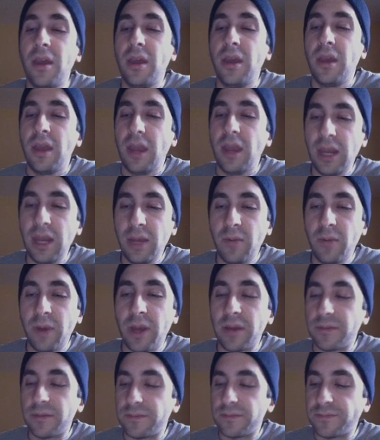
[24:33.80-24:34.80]

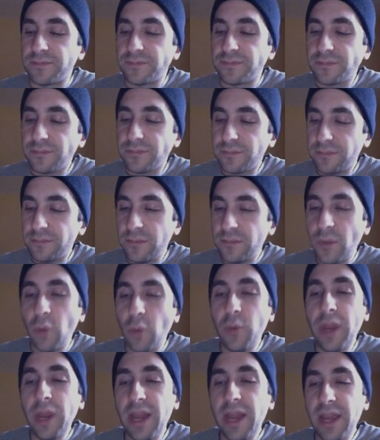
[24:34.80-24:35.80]
Anyway,
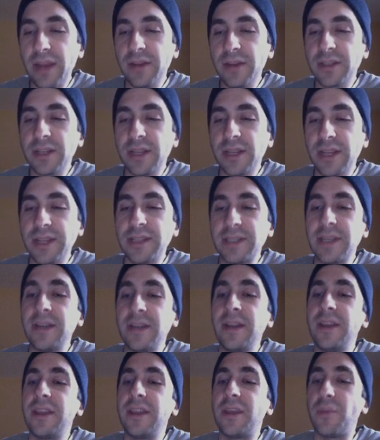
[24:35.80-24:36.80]
we had 8 years of
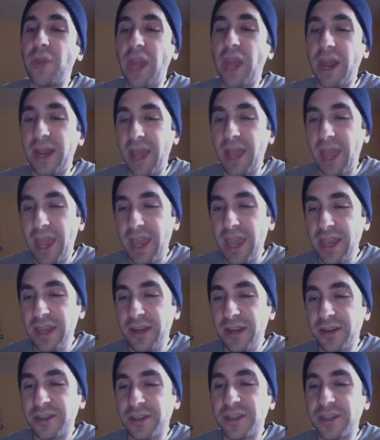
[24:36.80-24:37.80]
Clinton, then we had 8
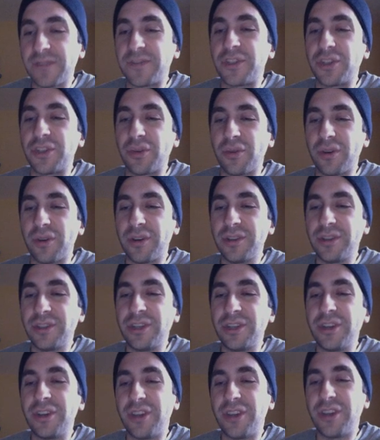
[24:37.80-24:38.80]
years of
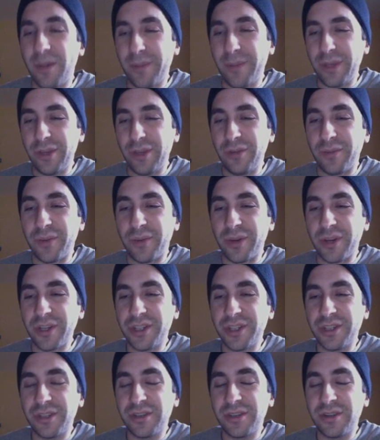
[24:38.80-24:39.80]
George W.
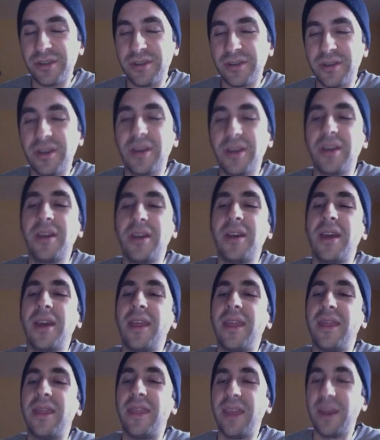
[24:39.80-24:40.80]
Bush,
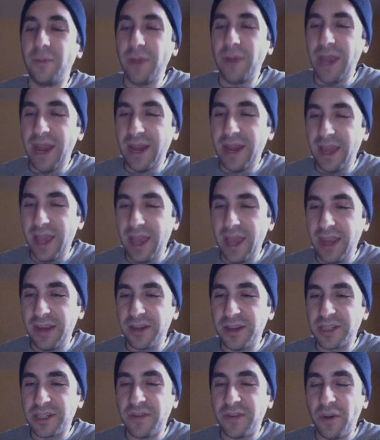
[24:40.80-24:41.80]
then we had 8
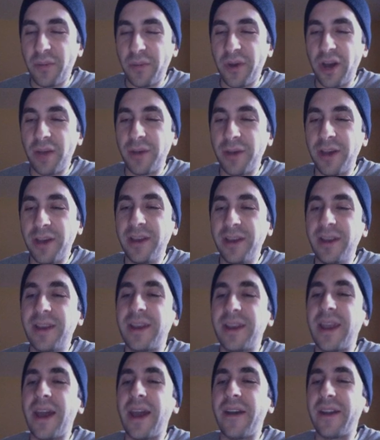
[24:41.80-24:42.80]
years of Obama.
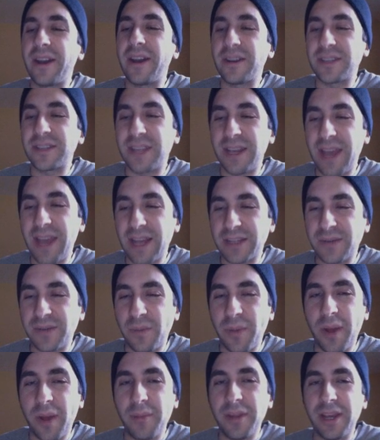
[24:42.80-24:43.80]
Now here's the next
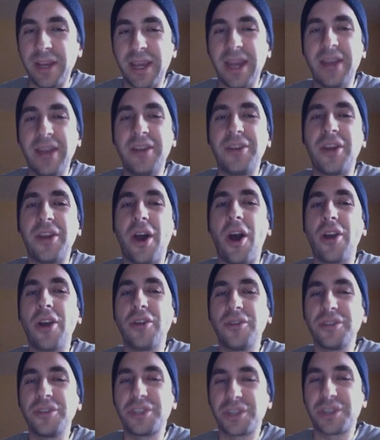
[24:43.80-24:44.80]
Republican,
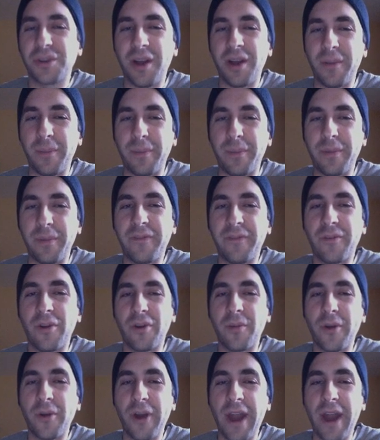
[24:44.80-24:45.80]
Donald Trump,
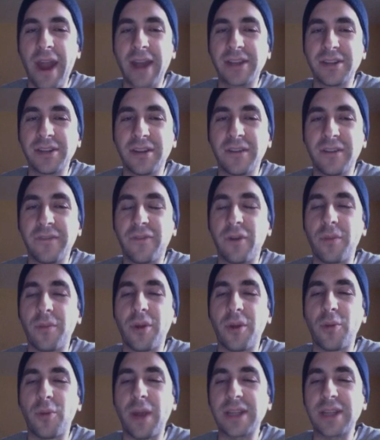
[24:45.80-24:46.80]
former actor,
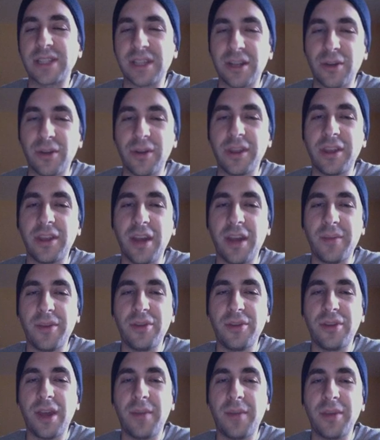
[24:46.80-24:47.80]
former wrestler in the
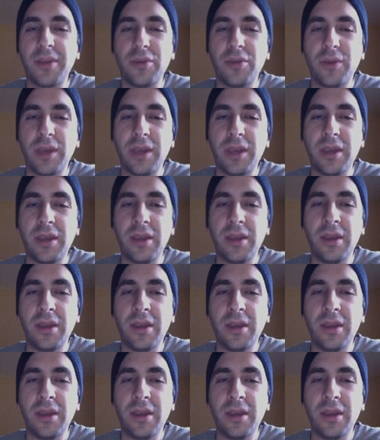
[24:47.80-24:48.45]
WWE,